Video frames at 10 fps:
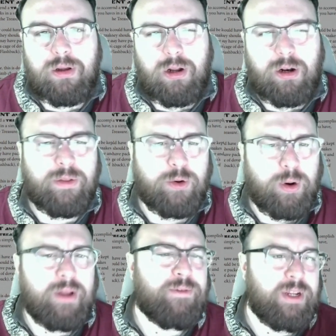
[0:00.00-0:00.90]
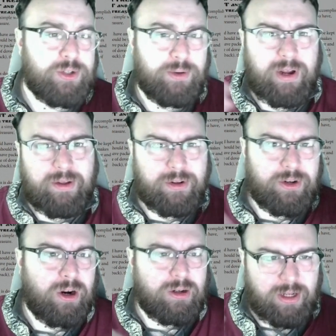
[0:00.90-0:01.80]
Another great feature of how the
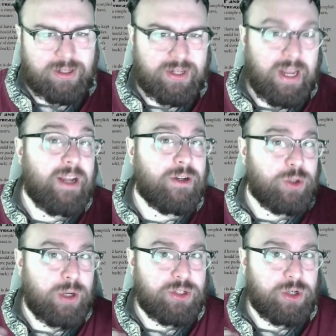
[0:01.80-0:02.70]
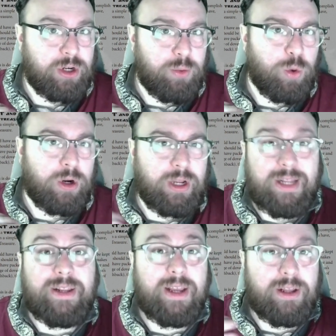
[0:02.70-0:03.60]
darkness and treasure can work
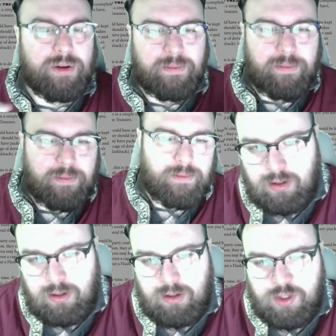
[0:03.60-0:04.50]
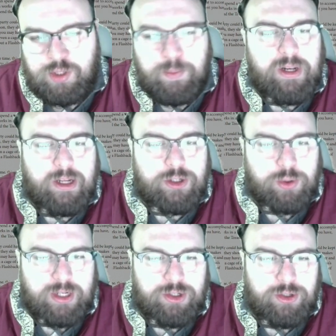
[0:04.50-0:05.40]
in tandem. Spending a
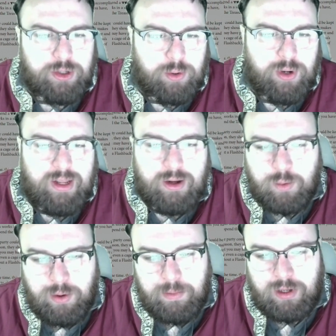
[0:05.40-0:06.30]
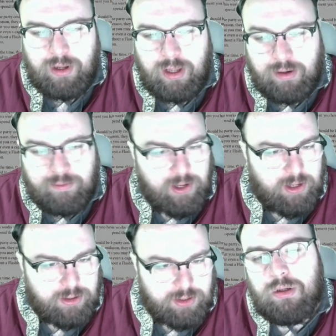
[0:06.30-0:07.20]
treasure to create equipment and
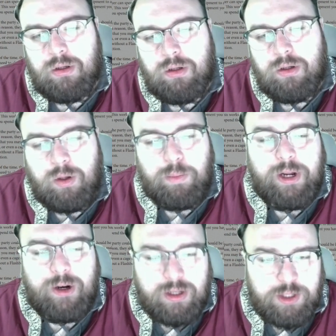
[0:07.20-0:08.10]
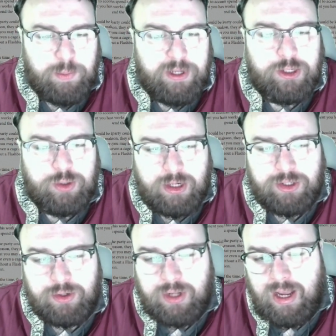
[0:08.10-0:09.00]
advantage. A player can spend a
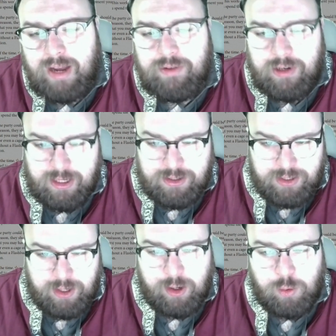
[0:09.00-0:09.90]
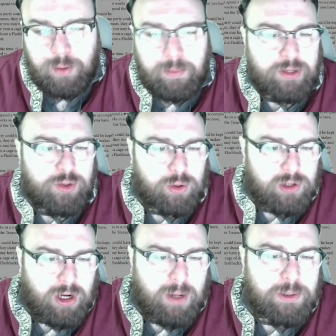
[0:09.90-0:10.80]
treasure to have the necessary equipment to
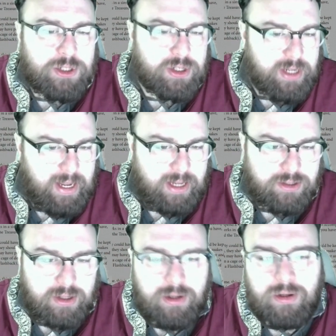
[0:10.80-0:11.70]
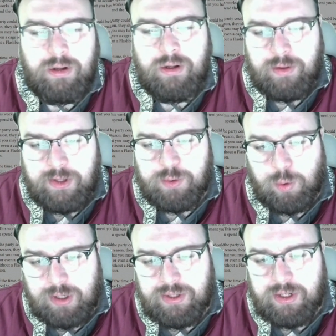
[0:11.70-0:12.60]
accomplish a task. This
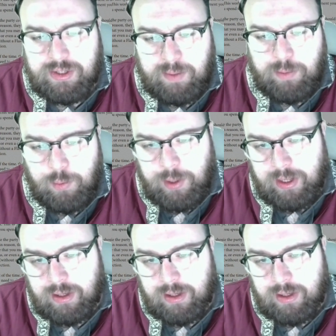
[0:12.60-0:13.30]
works in a simple way.